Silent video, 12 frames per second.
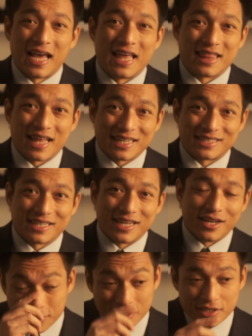And that's
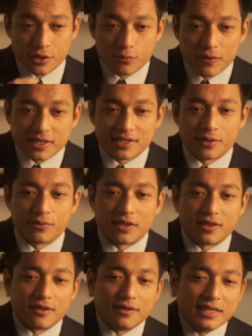it. There's no wrestling
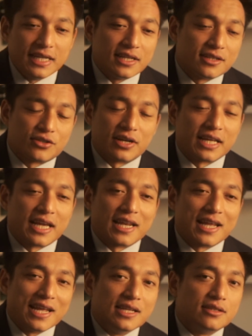with the leader, trying to get
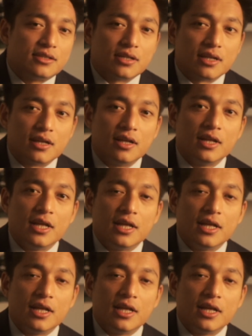it into